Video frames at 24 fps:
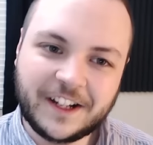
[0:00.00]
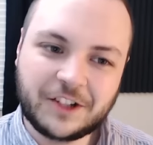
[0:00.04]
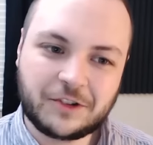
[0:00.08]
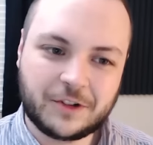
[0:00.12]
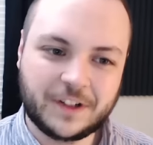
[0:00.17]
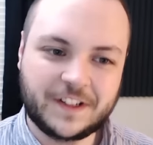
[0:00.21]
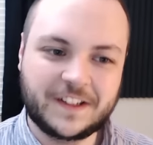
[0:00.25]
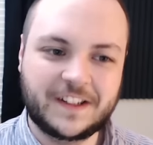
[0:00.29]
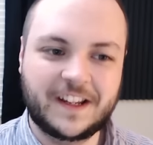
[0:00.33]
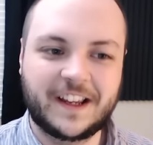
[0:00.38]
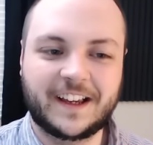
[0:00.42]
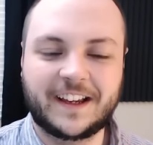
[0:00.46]

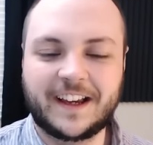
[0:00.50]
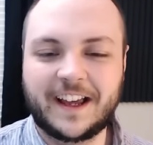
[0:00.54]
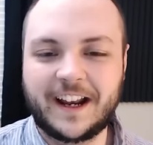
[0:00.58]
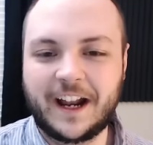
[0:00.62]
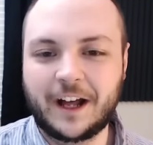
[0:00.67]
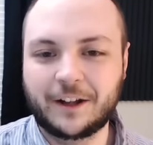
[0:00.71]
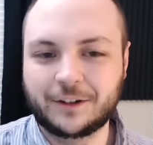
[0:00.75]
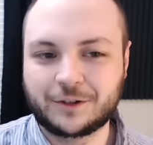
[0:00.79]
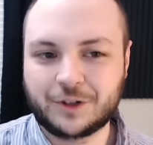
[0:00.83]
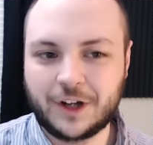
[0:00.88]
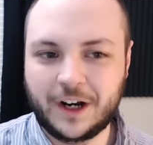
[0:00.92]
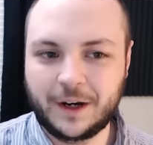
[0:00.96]
interesting, and
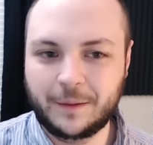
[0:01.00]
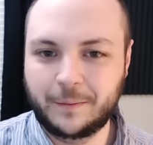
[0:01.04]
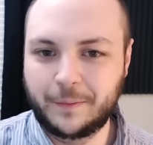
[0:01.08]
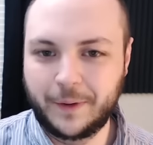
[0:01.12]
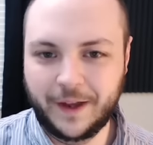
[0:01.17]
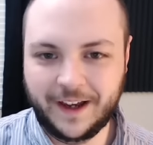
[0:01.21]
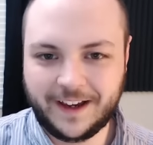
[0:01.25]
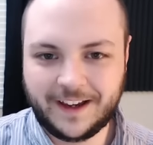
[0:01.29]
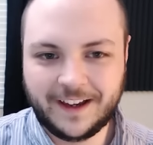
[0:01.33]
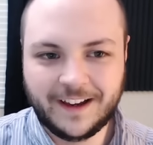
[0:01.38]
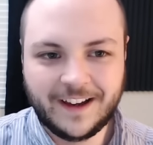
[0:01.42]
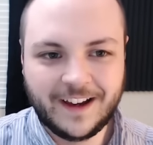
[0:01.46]
I'll try to
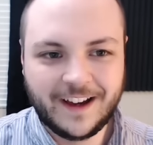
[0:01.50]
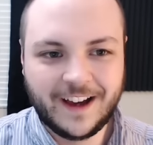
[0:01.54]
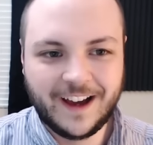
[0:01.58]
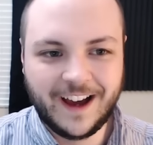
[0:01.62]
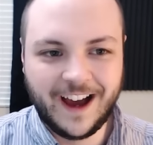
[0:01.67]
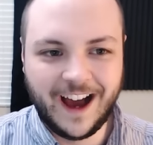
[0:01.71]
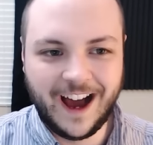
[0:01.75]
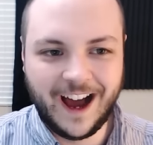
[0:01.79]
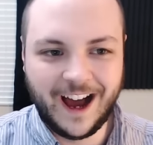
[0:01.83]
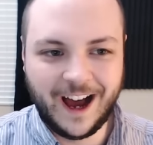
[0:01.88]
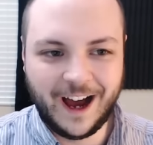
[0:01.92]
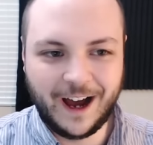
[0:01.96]
pick,
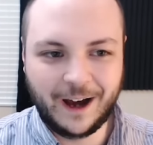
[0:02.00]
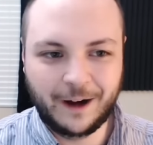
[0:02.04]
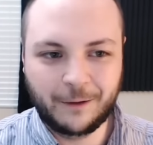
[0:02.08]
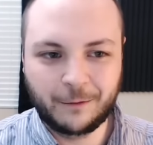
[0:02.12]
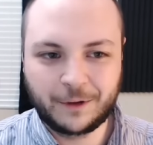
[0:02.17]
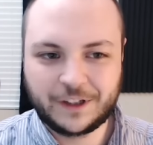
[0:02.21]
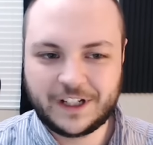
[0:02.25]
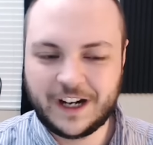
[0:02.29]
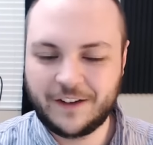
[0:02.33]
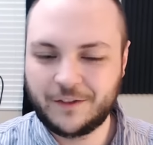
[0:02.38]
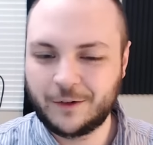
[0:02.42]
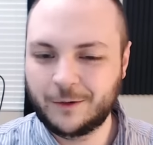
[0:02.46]

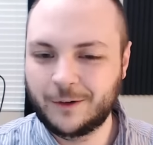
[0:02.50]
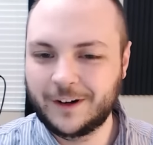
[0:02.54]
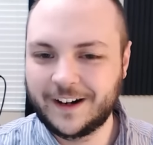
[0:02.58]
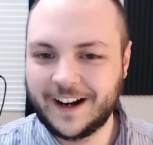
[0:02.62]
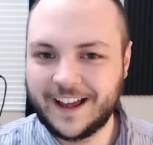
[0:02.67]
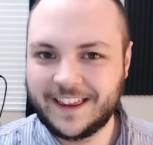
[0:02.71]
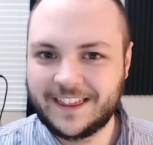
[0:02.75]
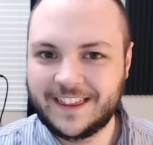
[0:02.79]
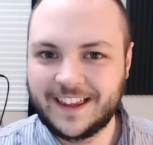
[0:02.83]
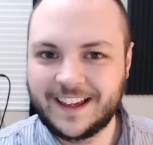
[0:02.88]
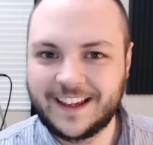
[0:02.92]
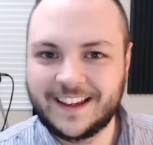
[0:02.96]
whichever one
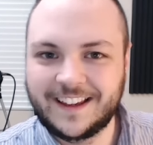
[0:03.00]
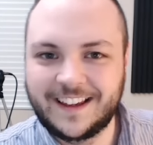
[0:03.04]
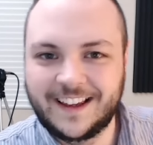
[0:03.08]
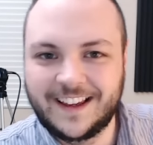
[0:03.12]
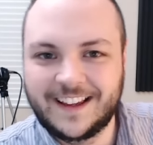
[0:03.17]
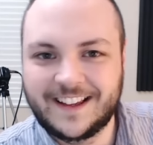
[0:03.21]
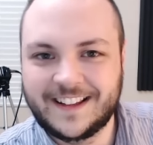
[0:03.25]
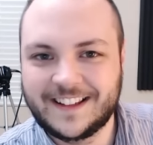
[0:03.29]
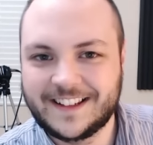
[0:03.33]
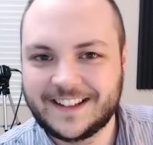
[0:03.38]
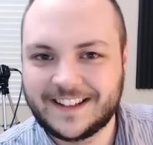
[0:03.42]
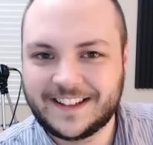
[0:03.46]
I think
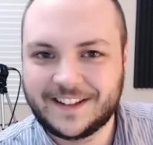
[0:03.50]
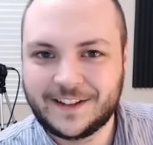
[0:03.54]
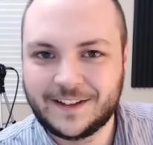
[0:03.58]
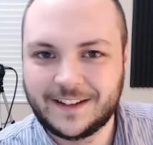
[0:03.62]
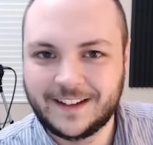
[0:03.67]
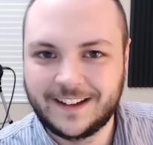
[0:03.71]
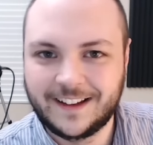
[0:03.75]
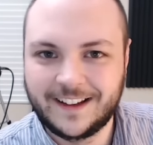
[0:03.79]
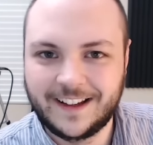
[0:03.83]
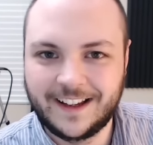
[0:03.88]
is